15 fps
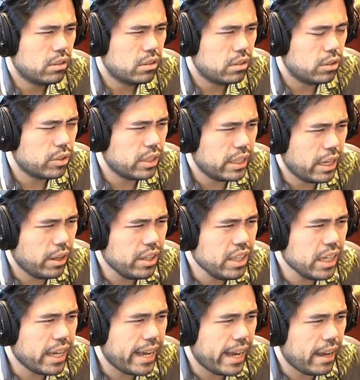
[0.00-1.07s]
okay now I think
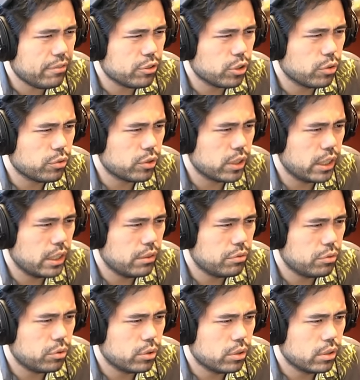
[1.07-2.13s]
I have to go for knight
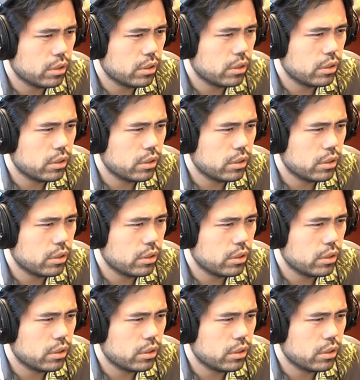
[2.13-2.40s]
e4